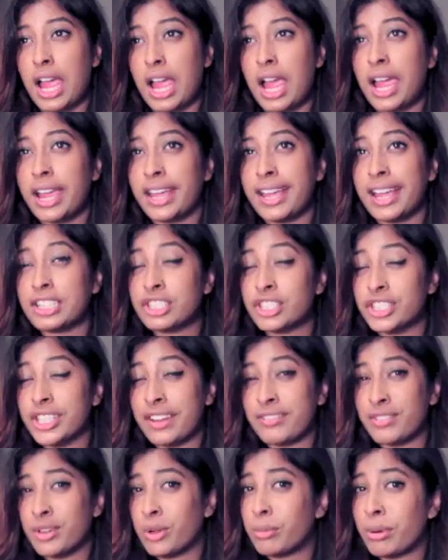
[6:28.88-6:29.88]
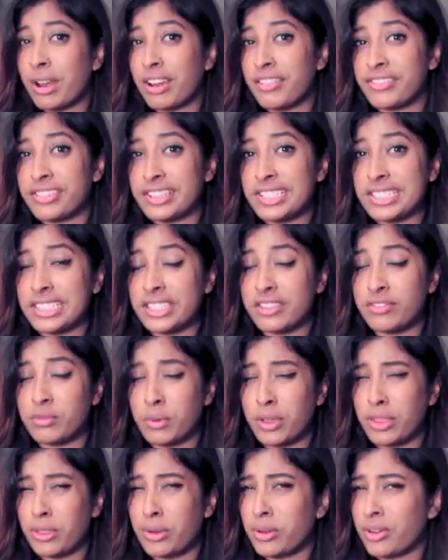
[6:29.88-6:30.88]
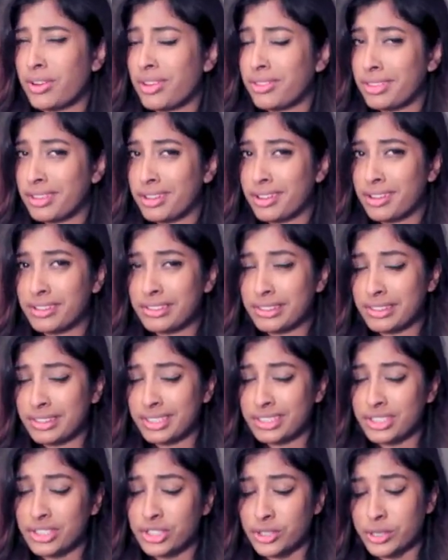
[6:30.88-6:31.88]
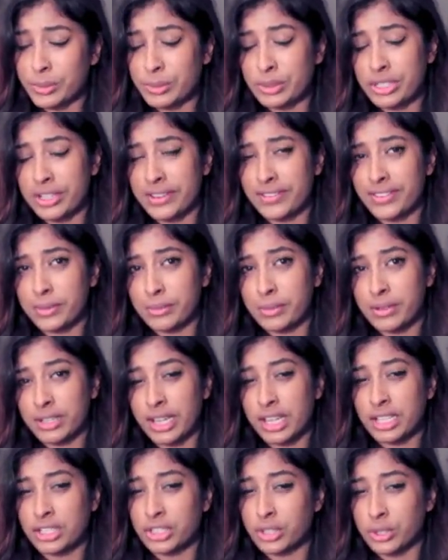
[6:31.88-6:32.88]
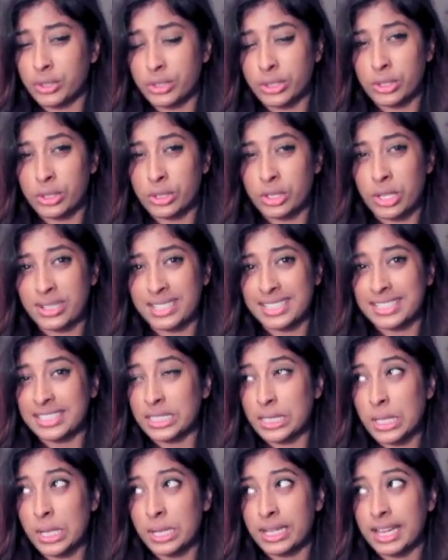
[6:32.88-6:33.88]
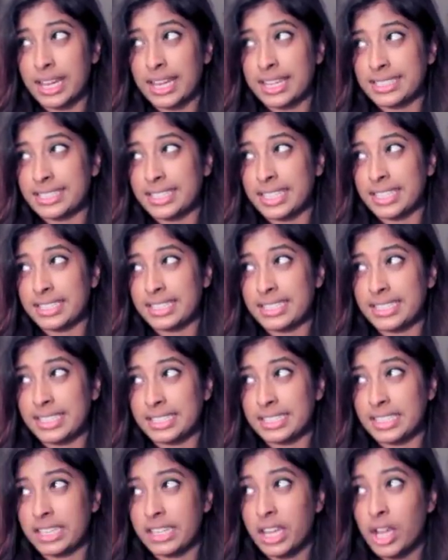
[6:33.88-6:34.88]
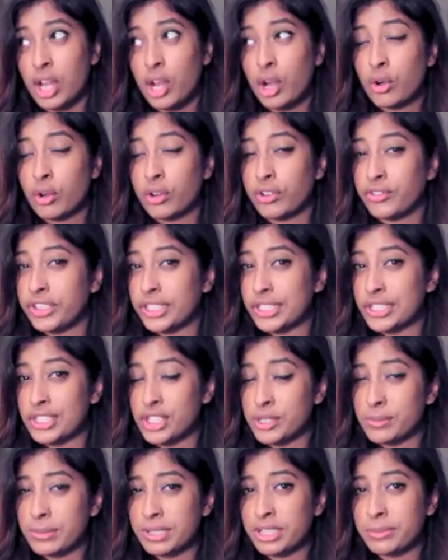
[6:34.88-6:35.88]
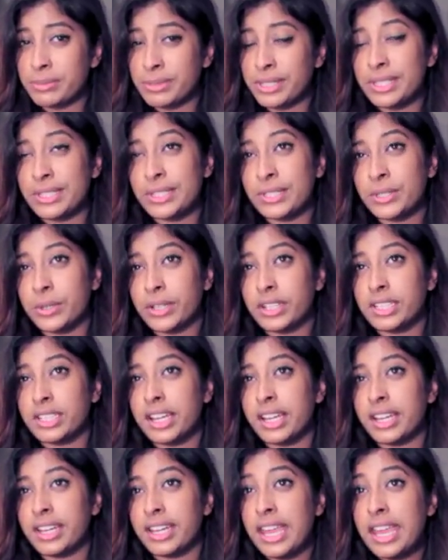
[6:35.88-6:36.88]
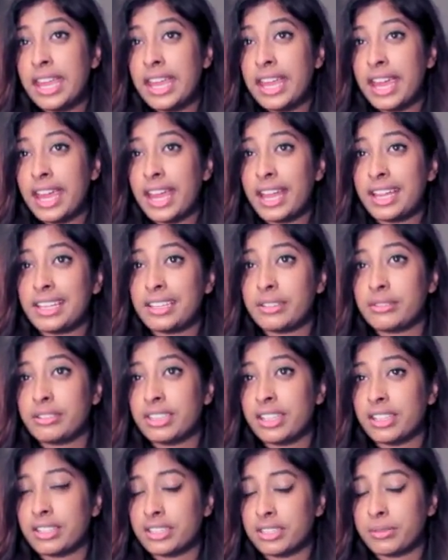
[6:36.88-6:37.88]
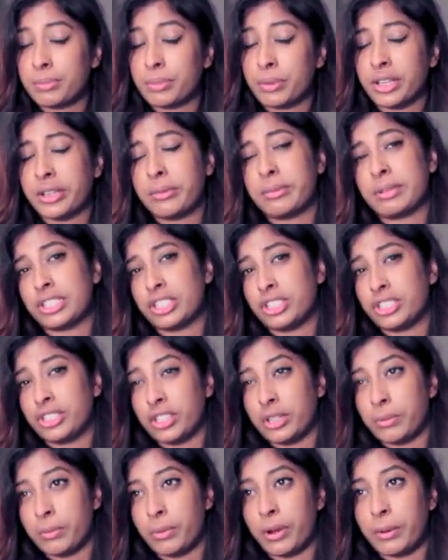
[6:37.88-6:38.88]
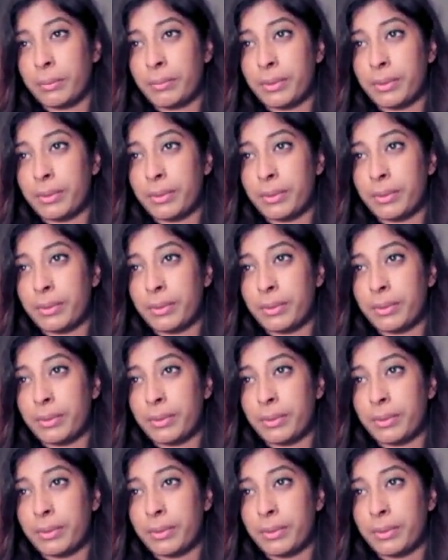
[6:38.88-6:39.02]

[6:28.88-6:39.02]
I actually have no preference of whether or not that the description of the book is short or long, as long as it doesn't reveal too much about the storyline and it gets pretty much to the point.